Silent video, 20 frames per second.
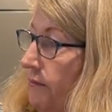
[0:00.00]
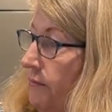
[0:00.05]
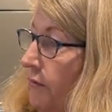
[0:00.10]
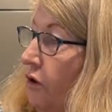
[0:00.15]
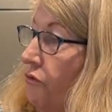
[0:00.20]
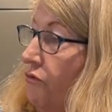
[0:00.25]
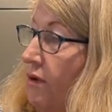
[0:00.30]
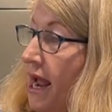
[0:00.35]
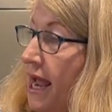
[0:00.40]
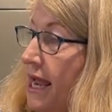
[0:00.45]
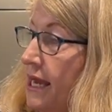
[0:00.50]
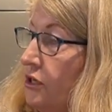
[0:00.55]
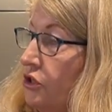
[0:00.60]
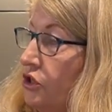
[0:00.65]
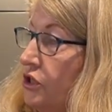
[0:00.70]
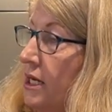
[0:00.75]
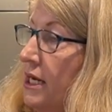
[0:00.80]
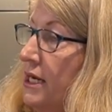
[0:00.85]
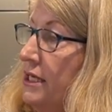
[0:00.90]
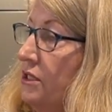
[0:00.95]

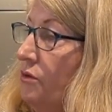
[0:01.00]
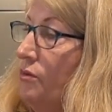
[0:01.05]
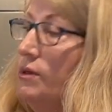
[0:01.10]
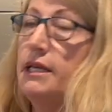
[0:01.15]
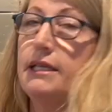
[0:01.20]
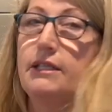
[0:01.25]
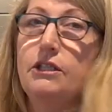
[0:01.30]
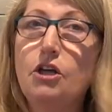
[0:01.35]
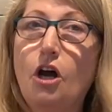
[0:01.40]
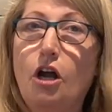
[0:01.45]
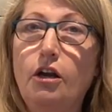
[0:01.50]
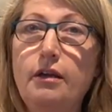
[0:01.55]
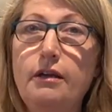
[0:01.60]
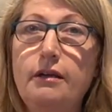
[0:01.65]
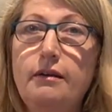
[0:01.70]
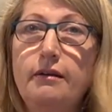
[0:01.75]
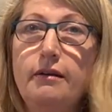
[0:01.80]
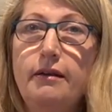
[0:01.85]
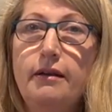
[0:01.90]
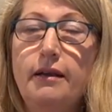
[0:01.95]
arranged. So in a
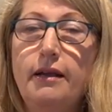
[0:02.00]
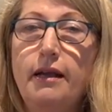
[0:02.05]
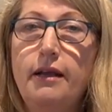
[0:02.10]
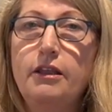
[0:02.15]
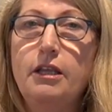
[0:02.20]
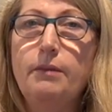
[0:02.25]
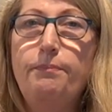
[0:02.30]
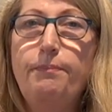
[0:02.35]
solid, the